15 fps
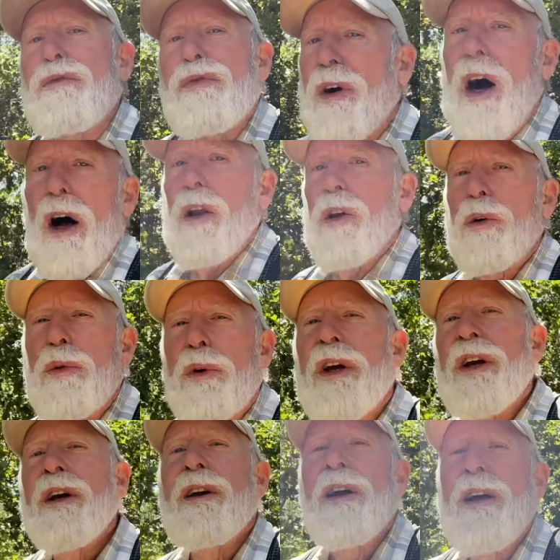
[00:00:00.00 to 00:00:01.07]
followed
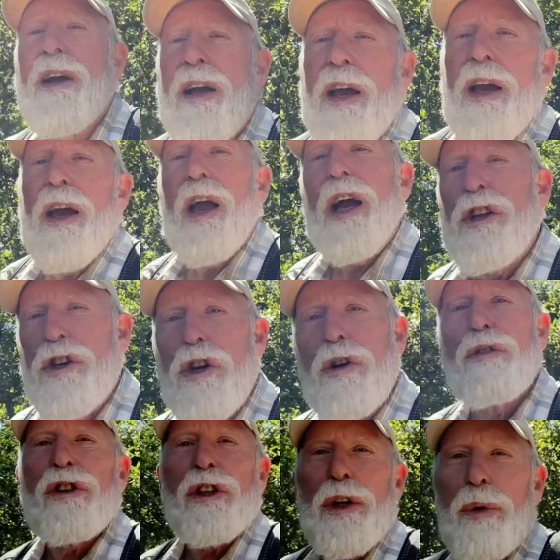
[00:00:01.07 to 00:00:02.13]
and
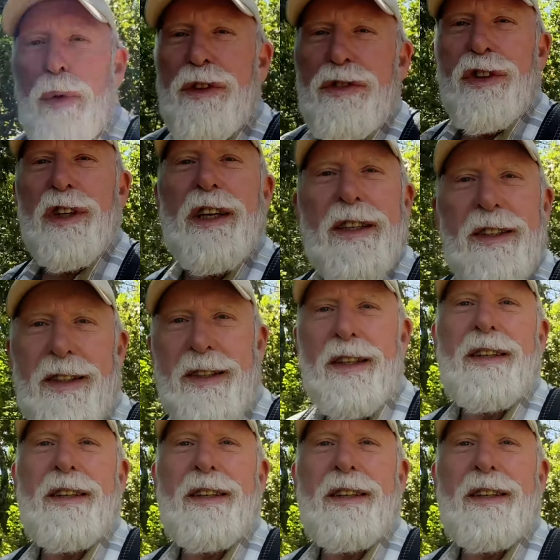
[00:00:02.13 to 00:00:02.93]
usually resented.